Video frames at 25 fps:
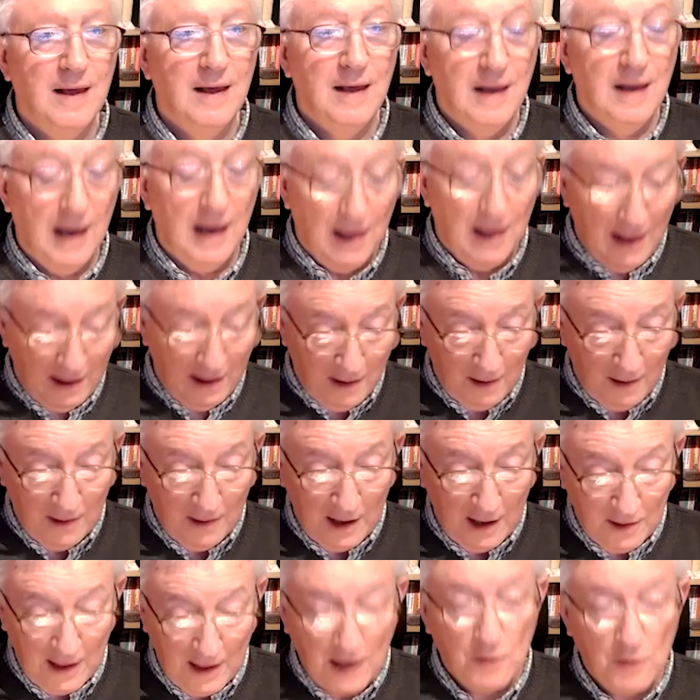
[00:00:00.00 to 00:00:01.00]
Uh,
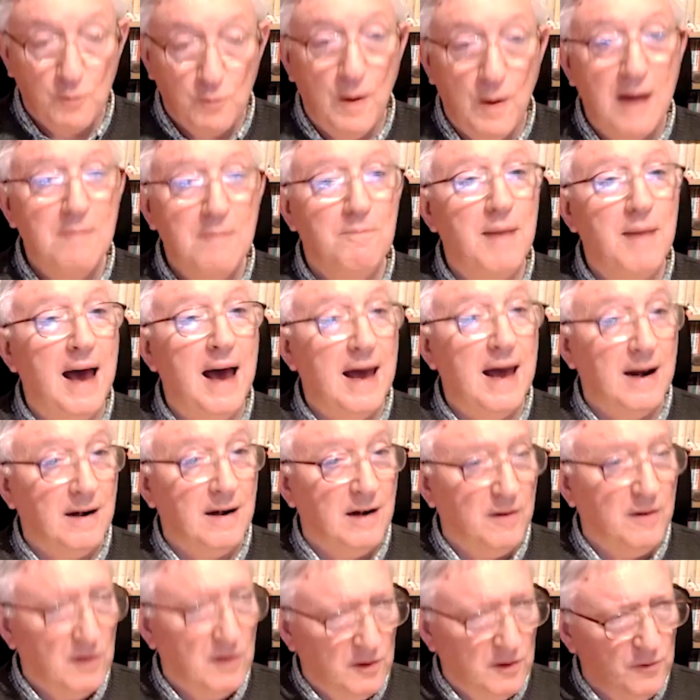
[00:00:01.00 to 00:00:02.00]
that, that's one
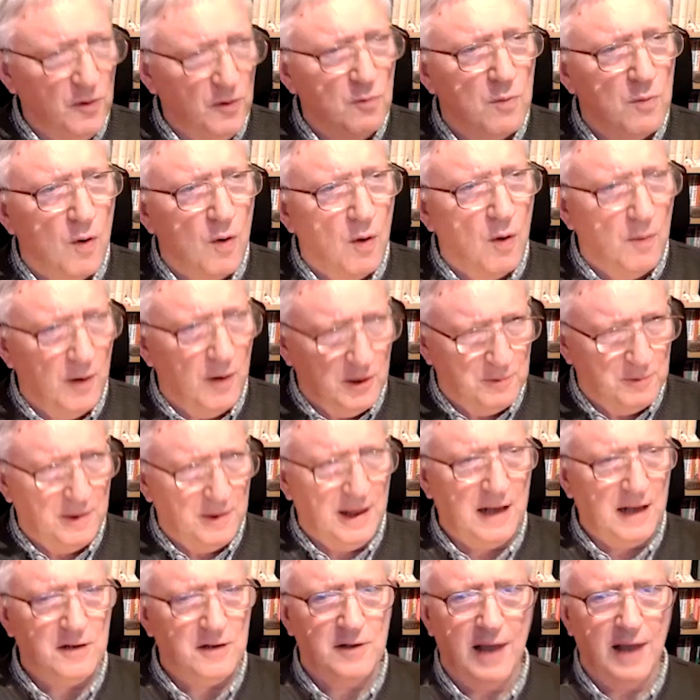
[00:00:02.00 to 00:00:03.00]
paragraph. There's a few more words, but
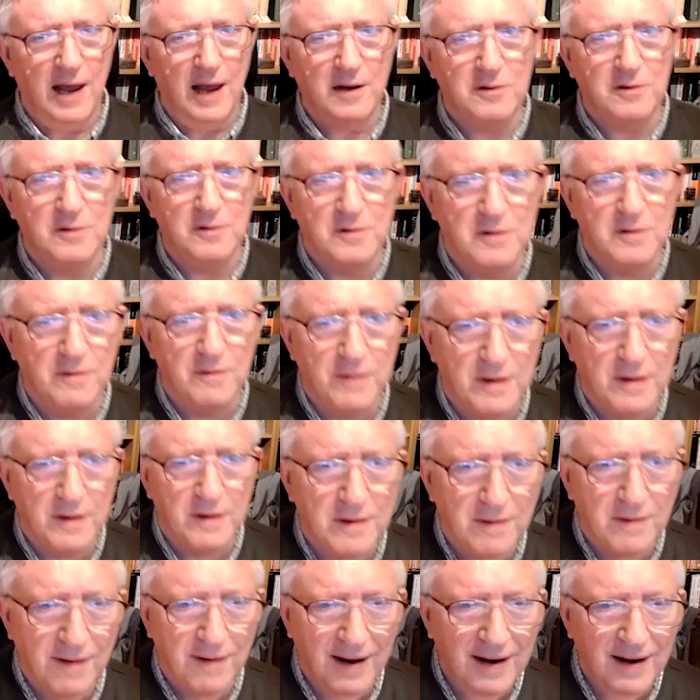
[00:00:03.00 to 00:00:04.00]
that's the essence of it,
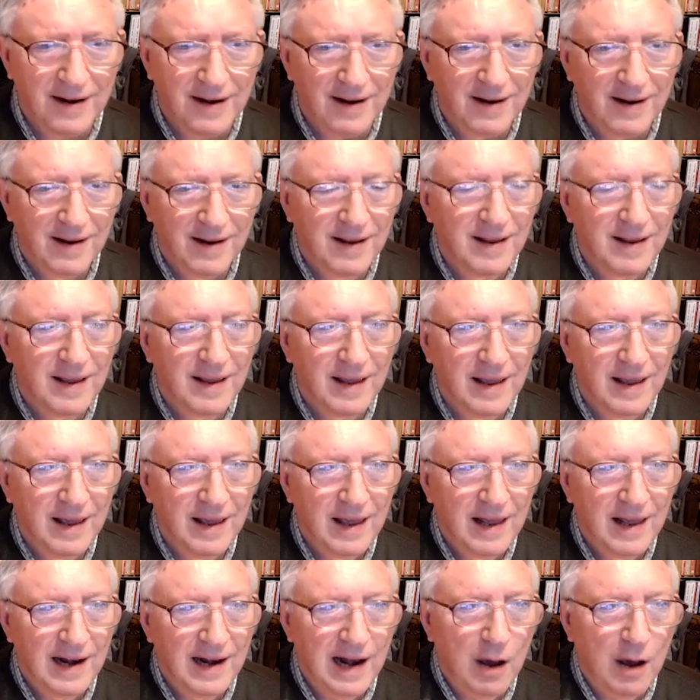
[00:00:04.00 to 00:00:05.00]
right?
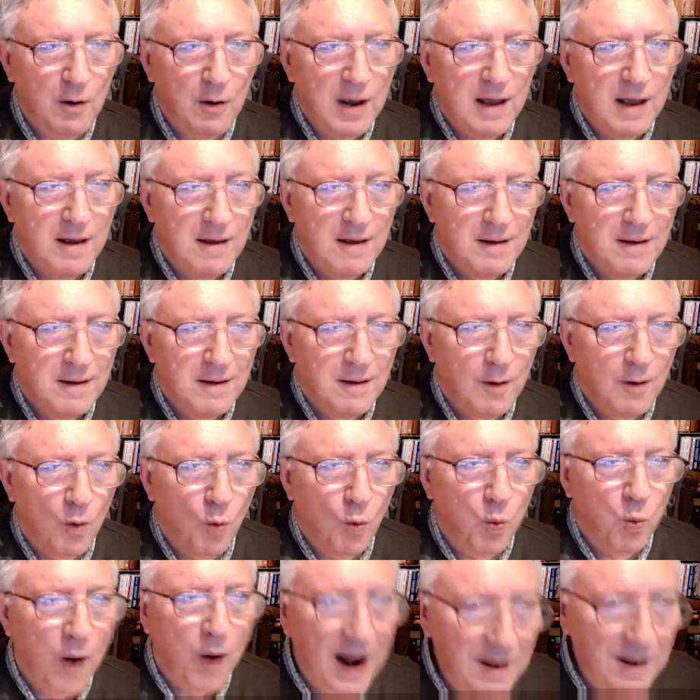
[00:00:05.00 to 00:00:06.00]
Now,
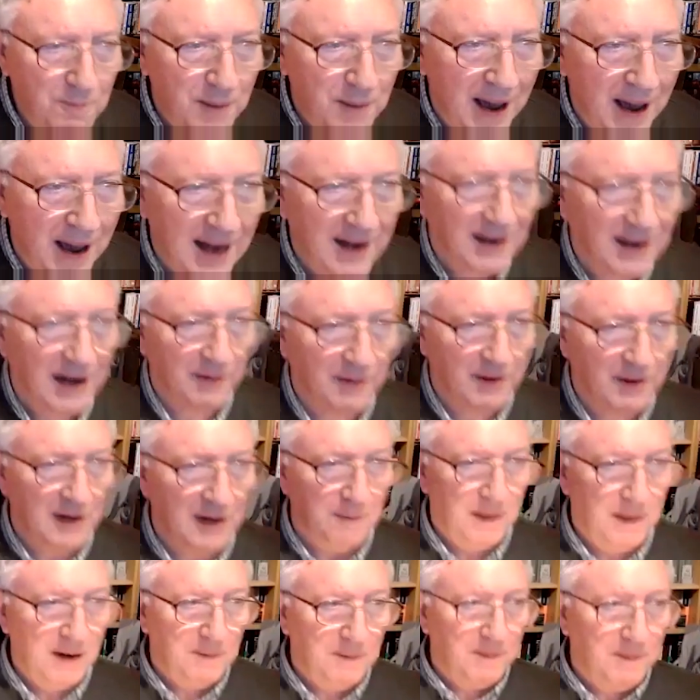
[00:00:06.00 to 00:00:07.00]
one paragraph in a,
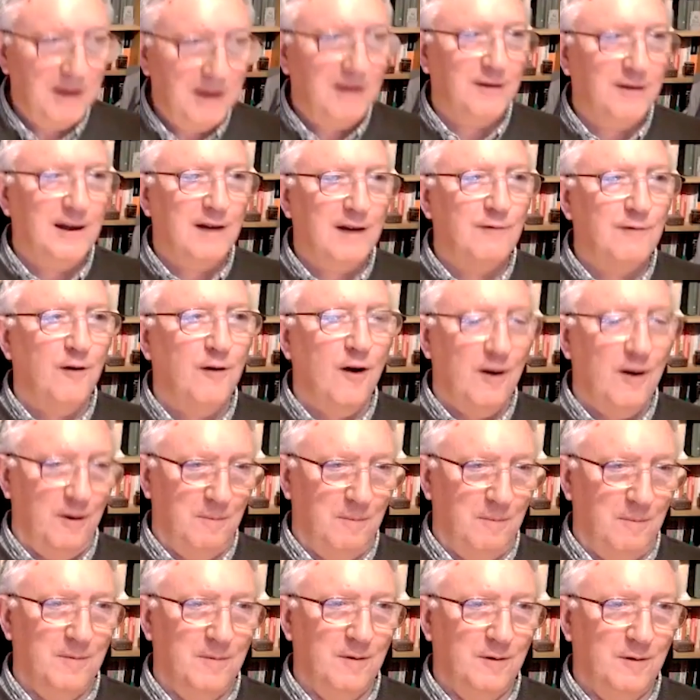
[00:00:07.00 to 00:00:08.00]
in a big, thick
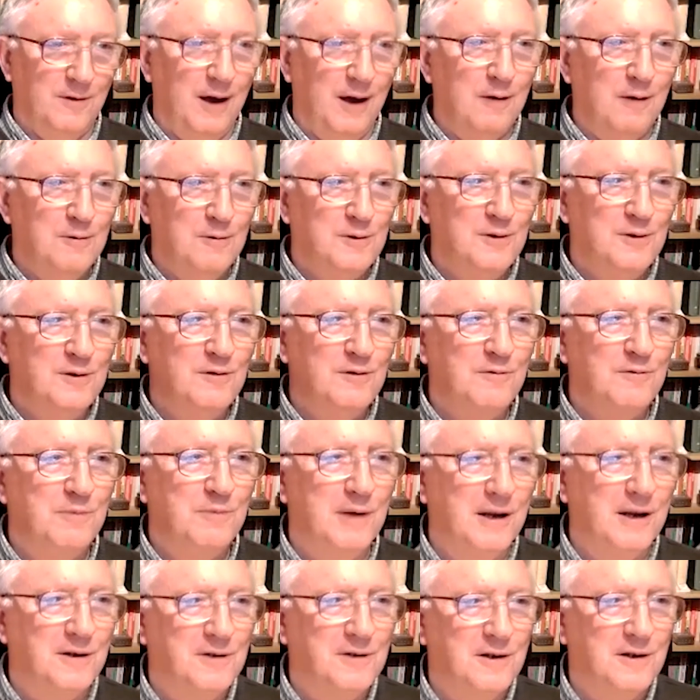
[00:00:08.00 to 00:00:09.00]
volume, thousands of
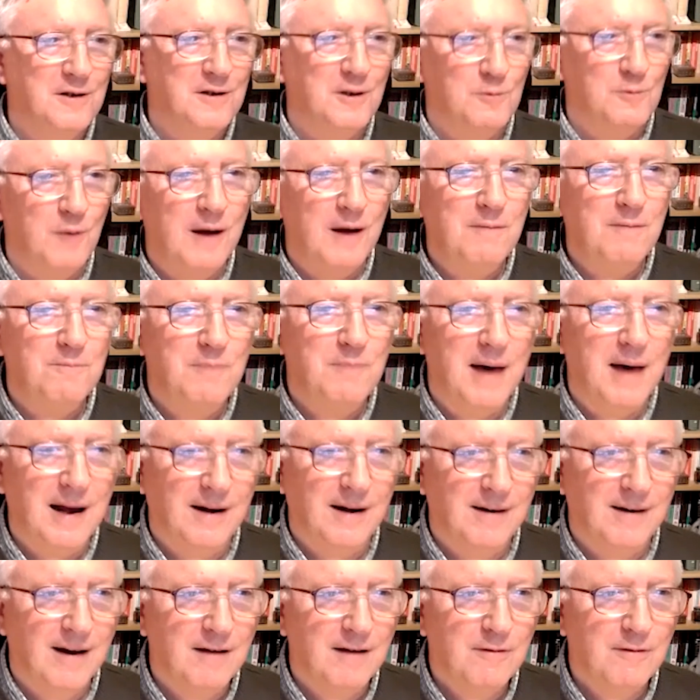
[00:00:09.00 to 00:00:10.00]
pages, there's one
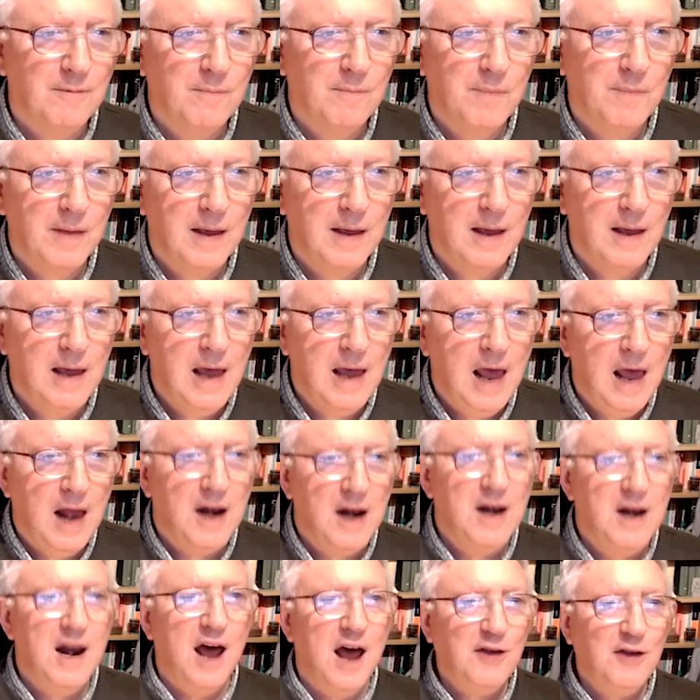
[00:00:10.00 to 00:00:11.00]
paragraph
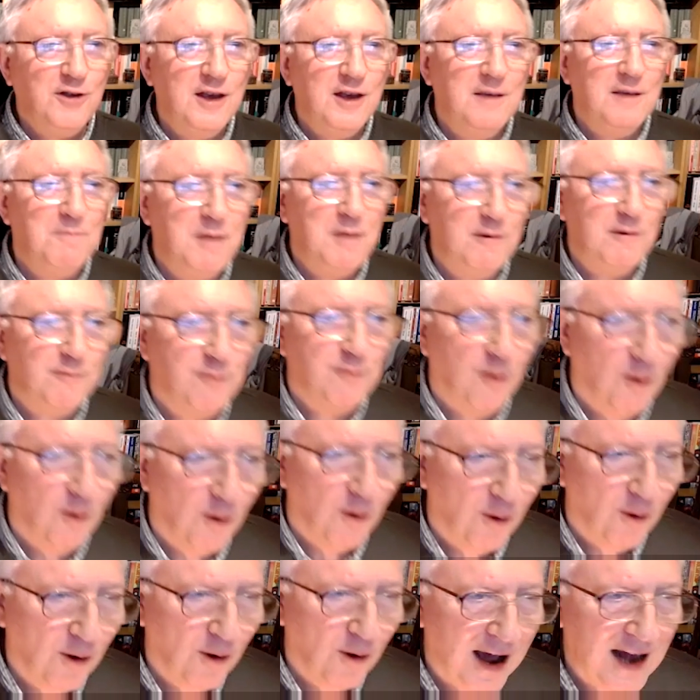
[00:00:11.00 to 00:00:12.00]
Nothing
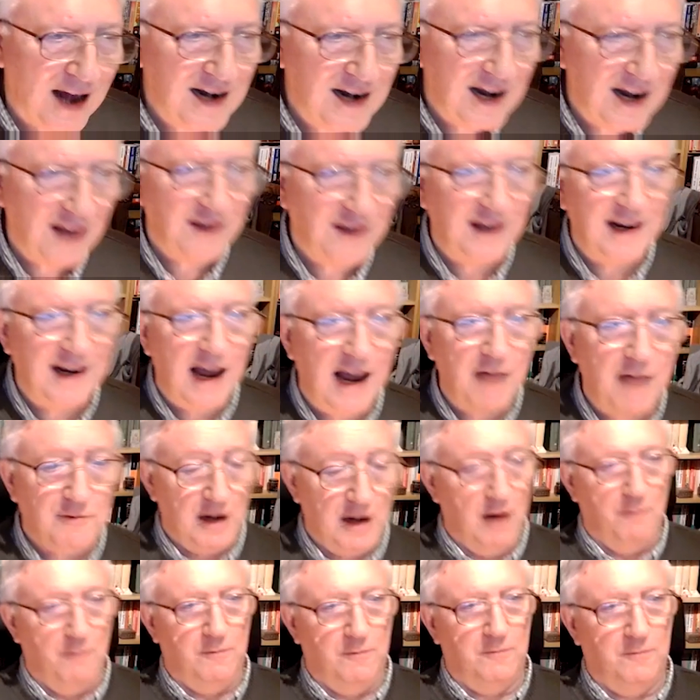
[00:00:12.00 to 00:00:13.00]
before and nothing after.
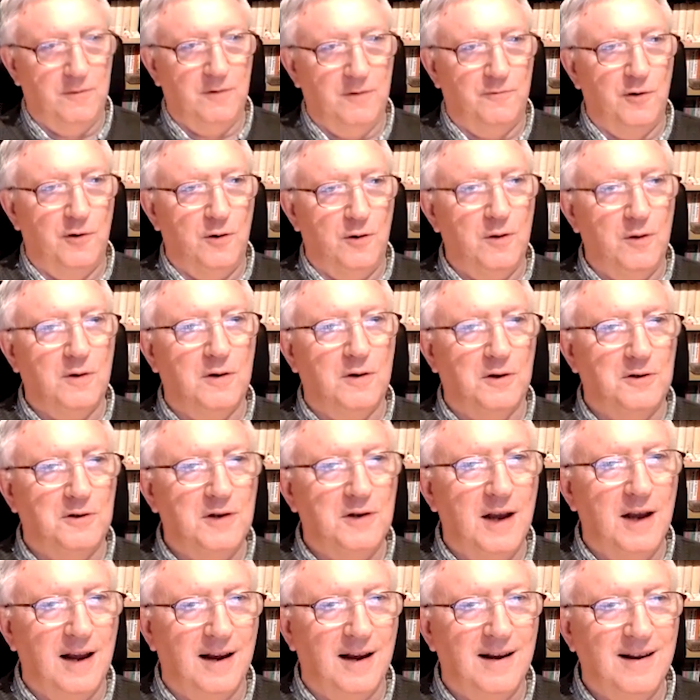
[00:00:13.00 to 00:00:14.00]
Now, for, for goodness
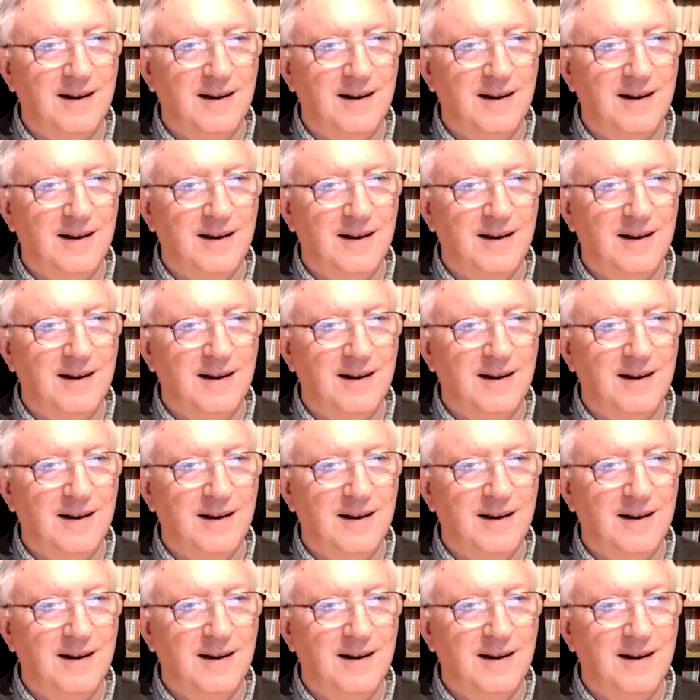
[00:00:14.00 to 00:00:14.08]
sake,